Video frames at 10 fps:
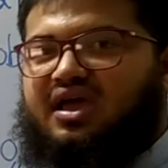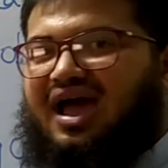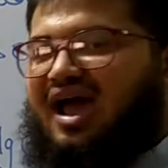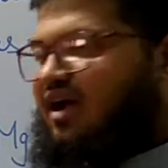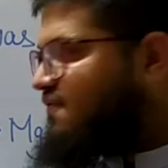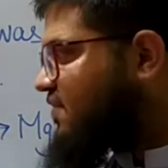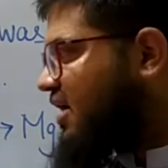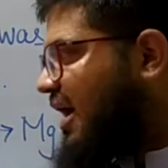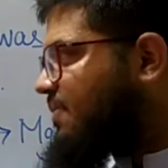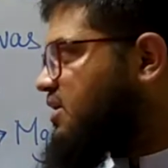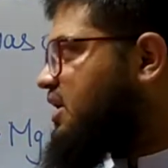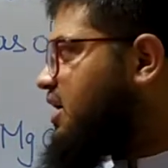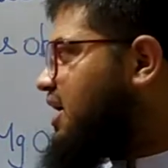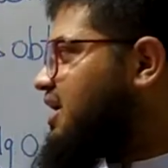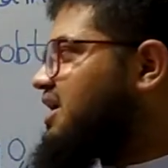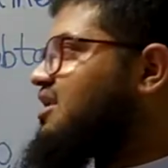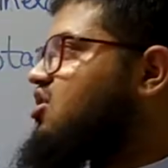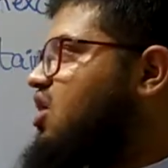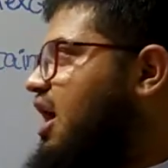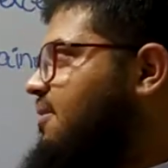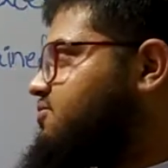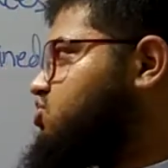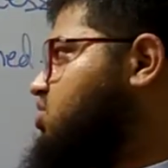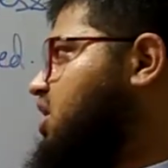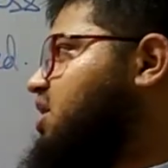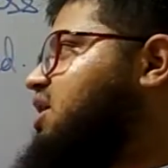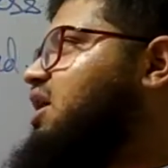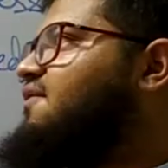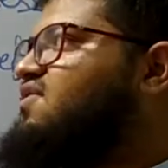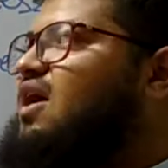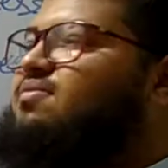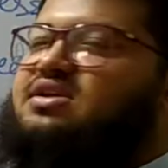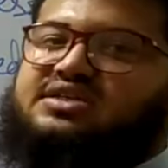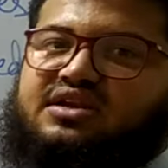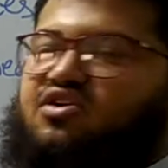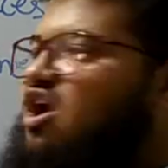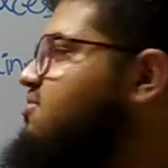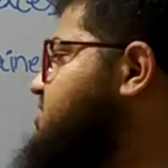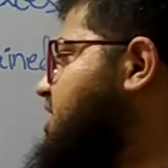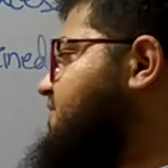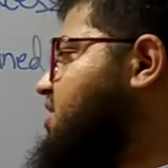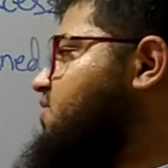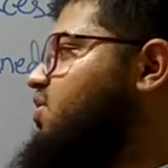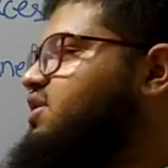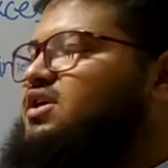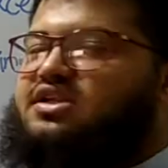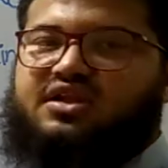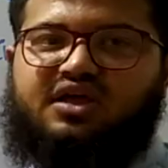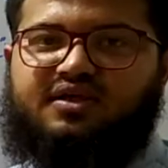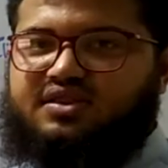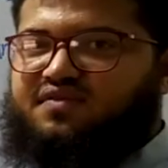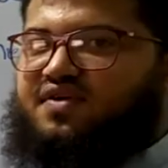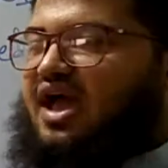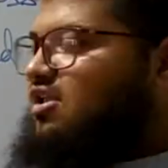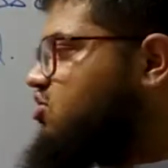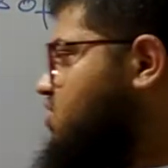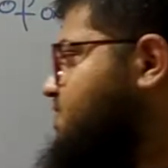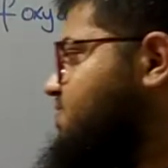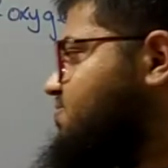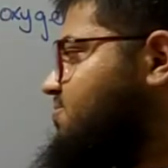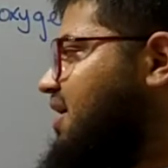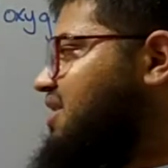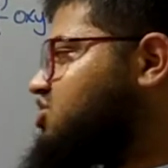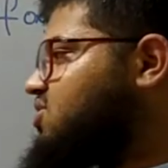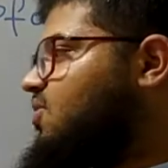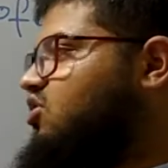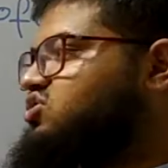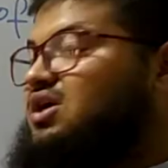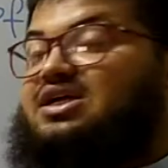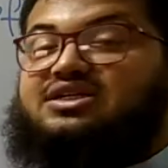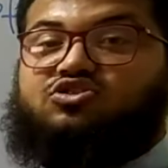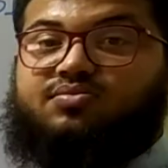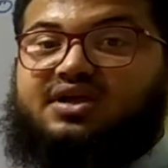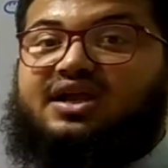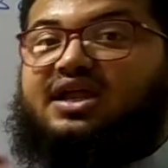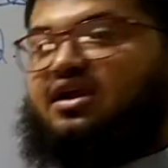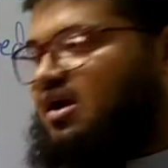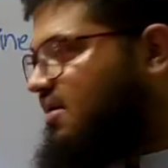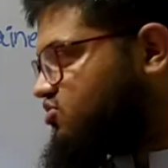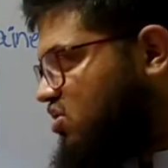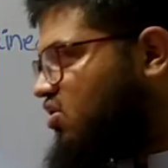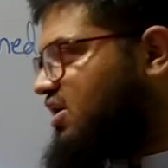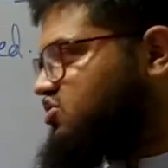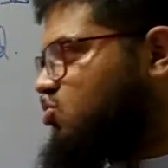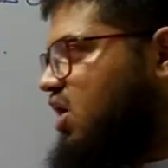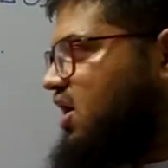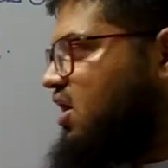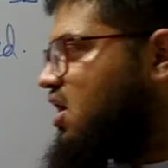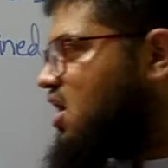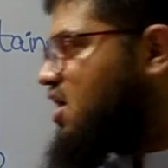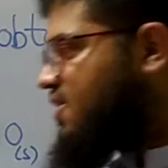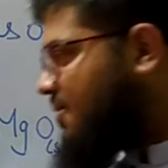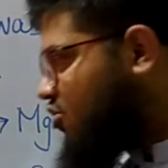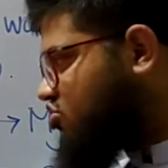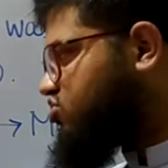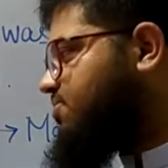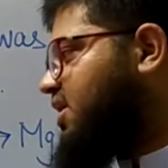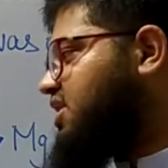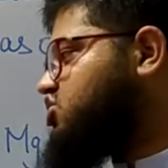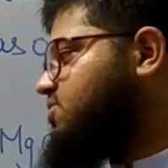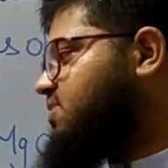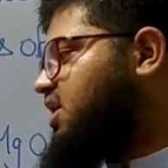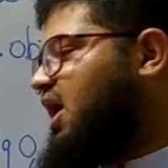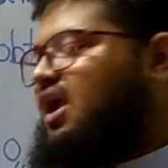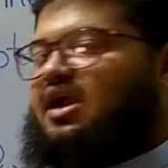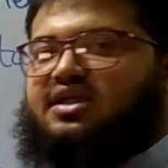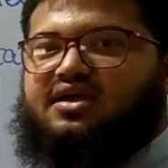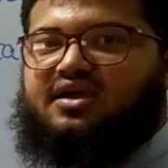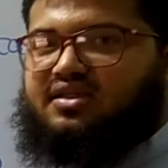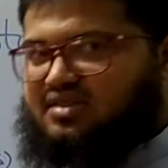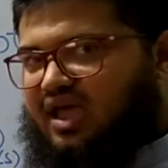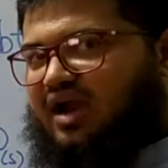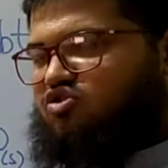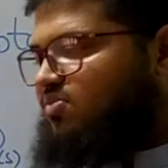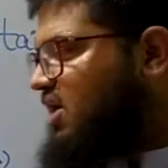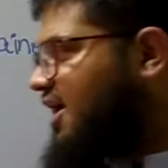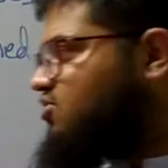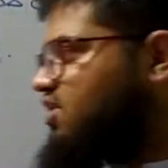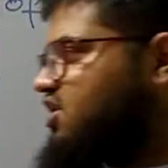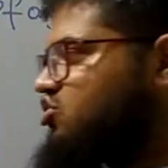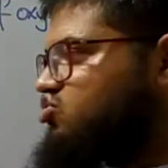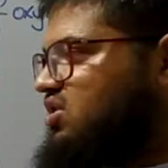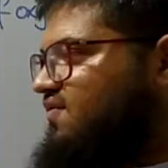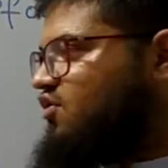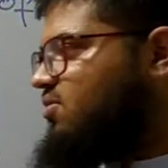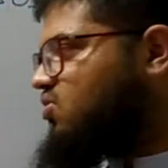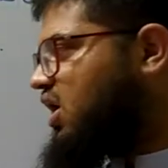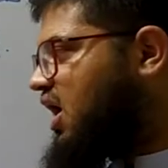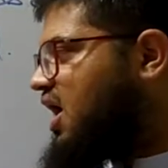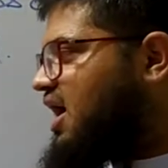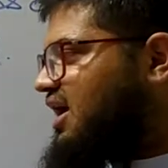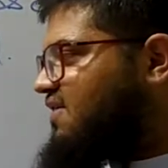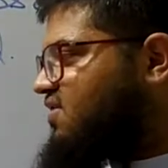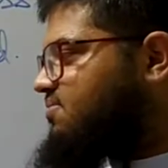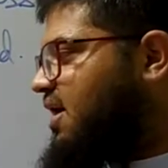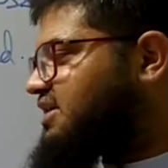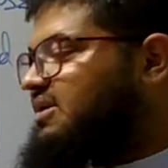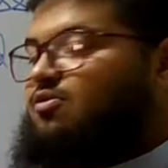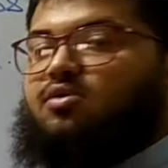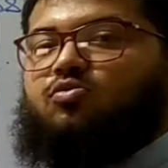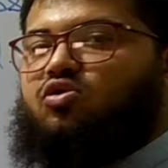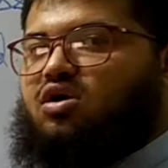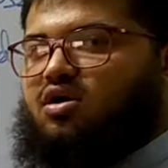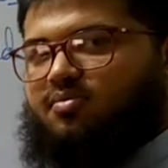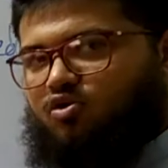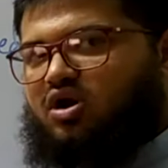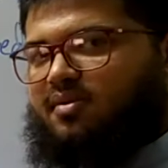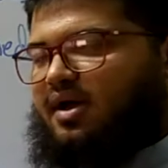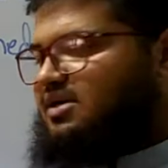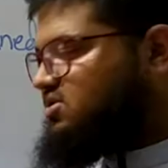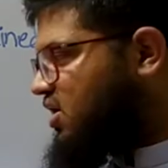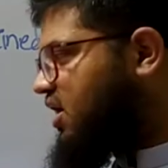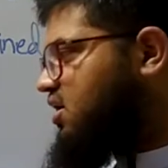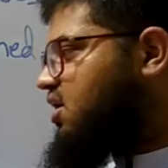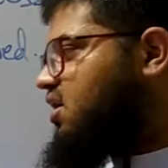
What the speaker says: I have kept it in grams. Okay, I've kept this in grams and I've converted the value of magnesium oxide that is obtained in grams. So now let's look at it. The moles of magnesium that I get, they are to be calculated using the formula given mass upon molar mass, right?